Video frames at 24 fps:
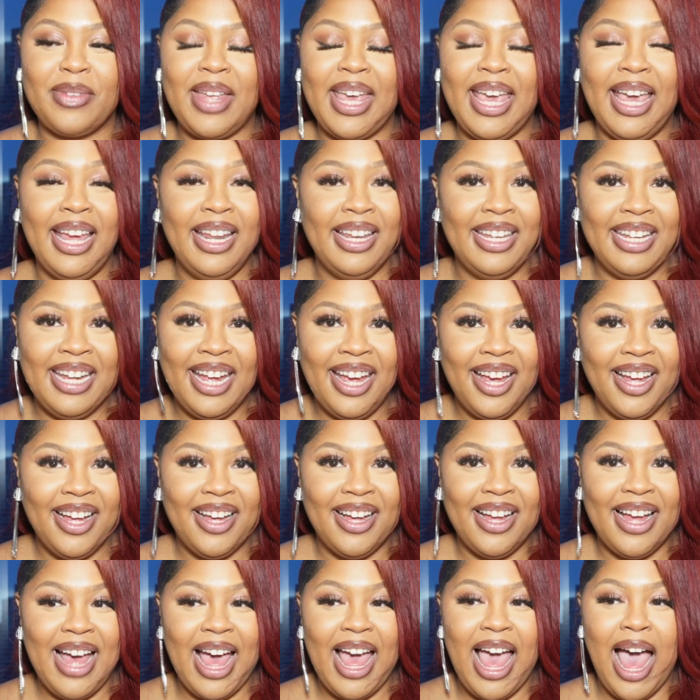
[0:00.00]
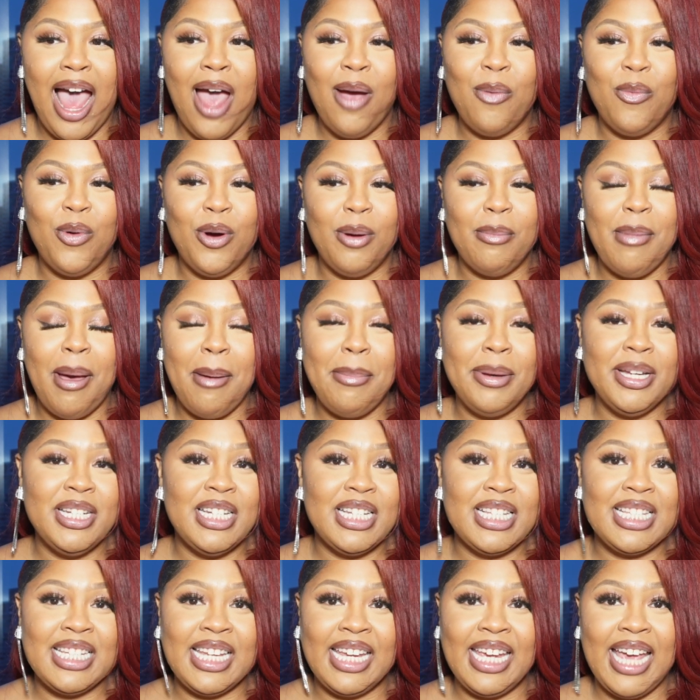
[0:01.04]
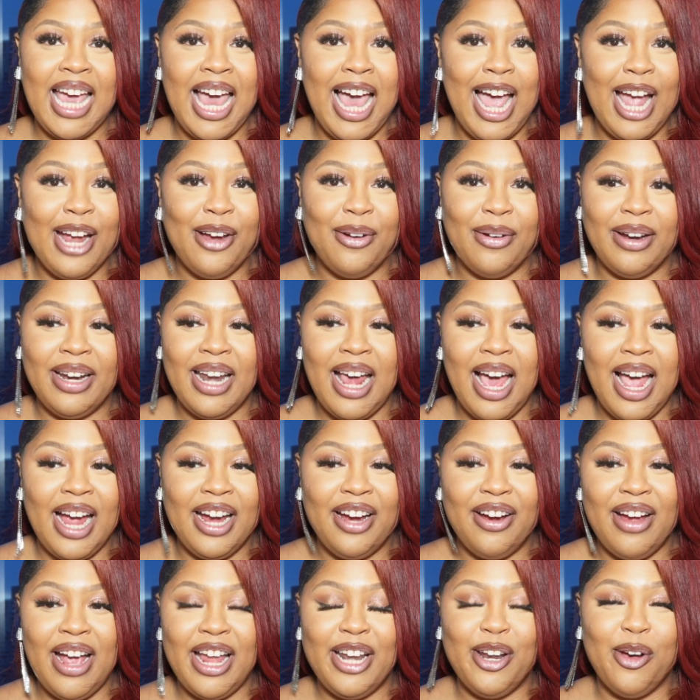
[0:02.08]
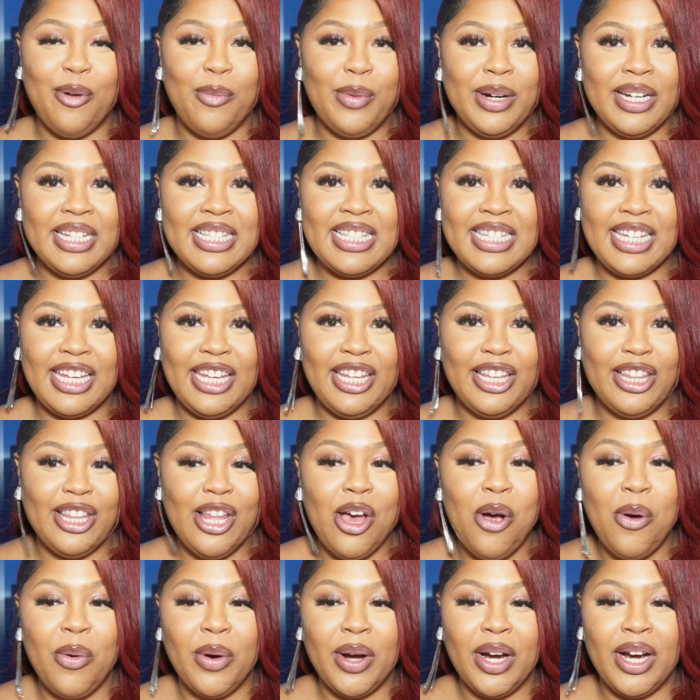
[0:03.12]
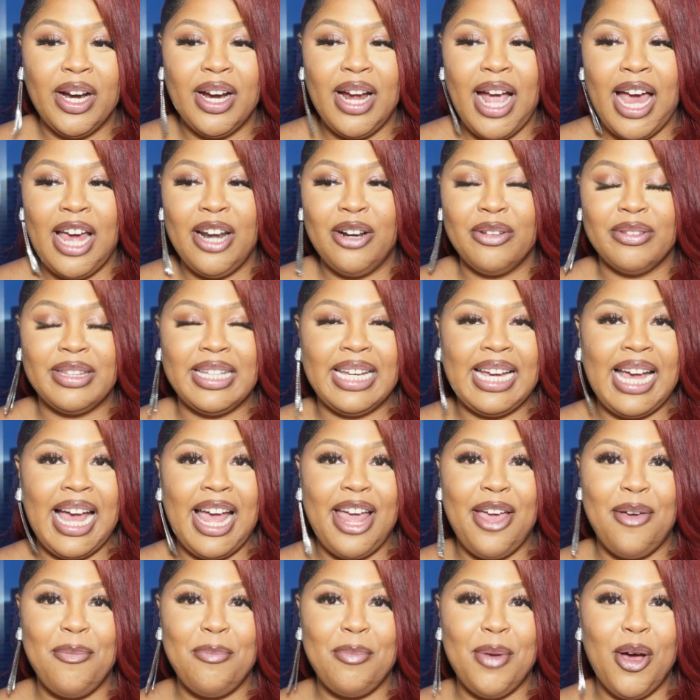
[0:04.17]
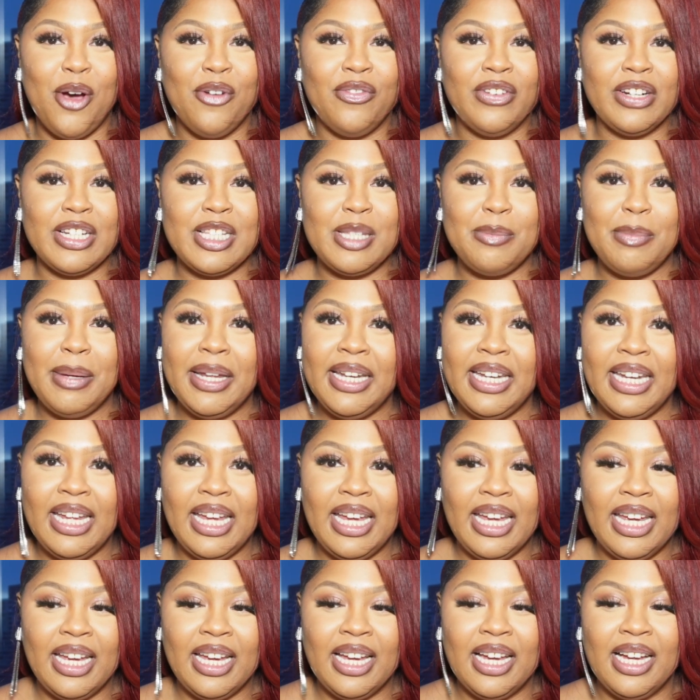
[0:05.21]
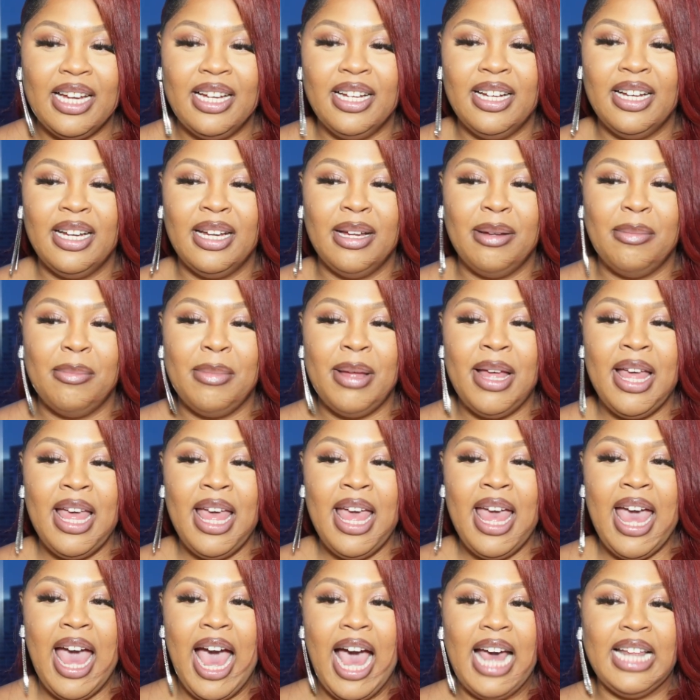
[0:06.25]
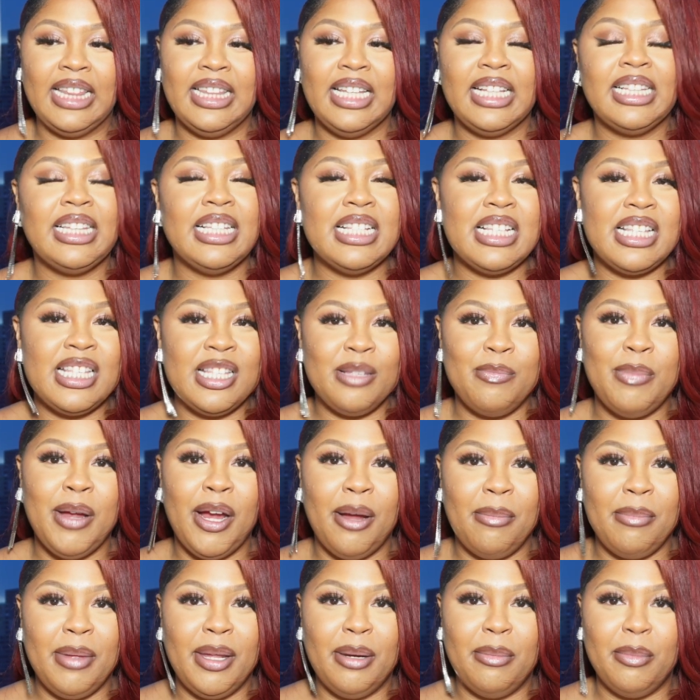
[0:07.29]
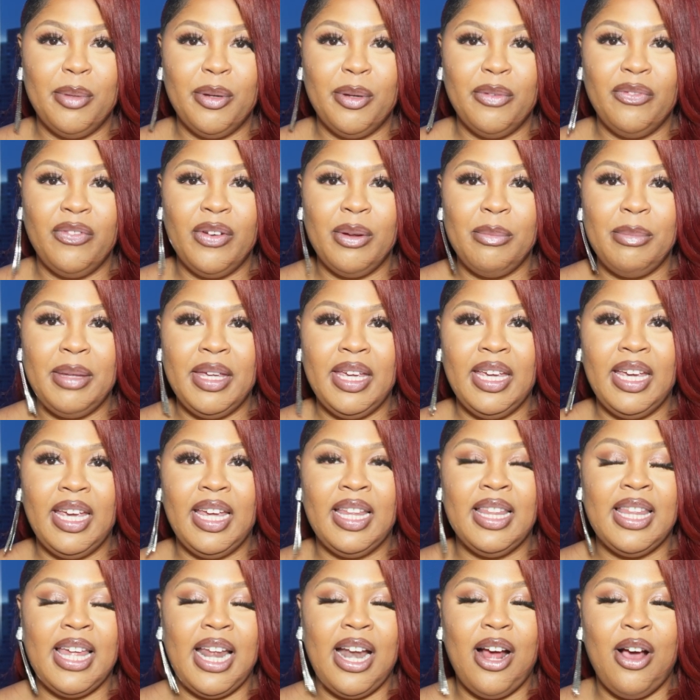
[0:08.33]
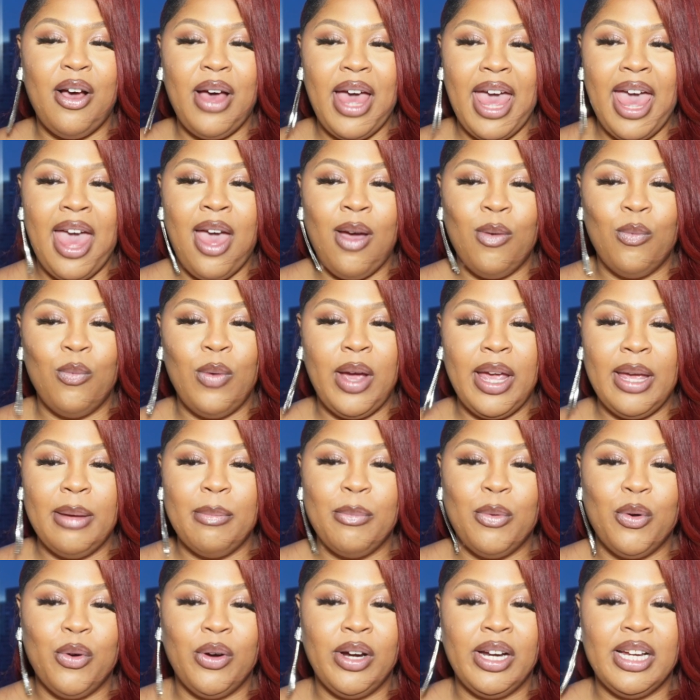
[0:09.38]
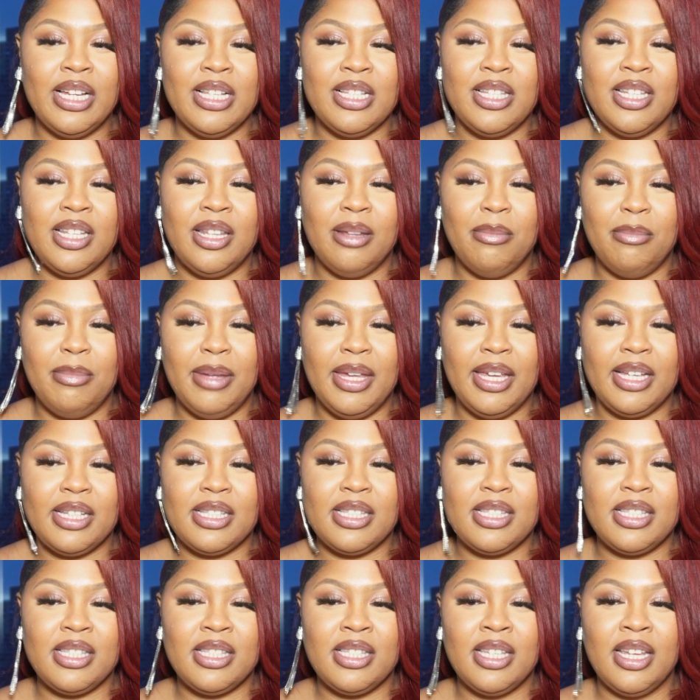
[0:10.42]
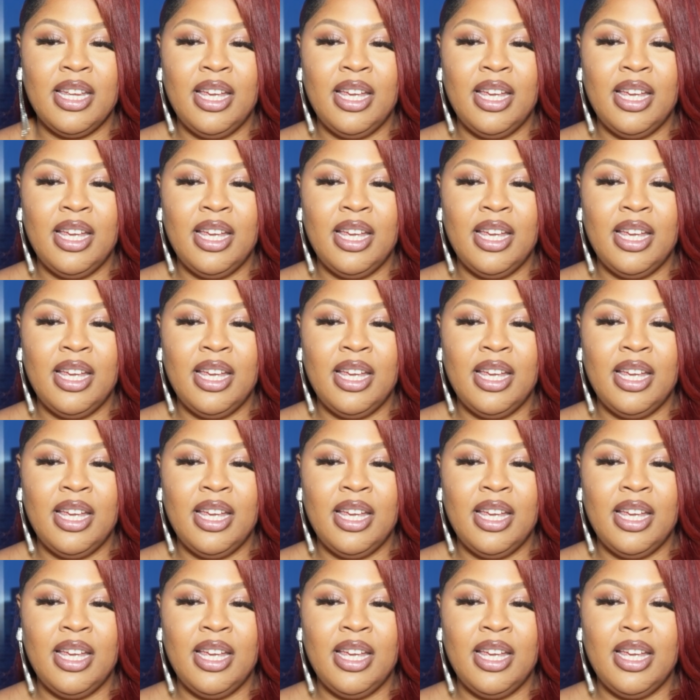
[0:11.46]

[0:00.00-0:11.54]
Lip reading: And yeah, I want my budget to get higher and higher. I don't want it to get lower. I don't think I am overspending. I think this is bare minimum for me, and that I'll add way more into the mix.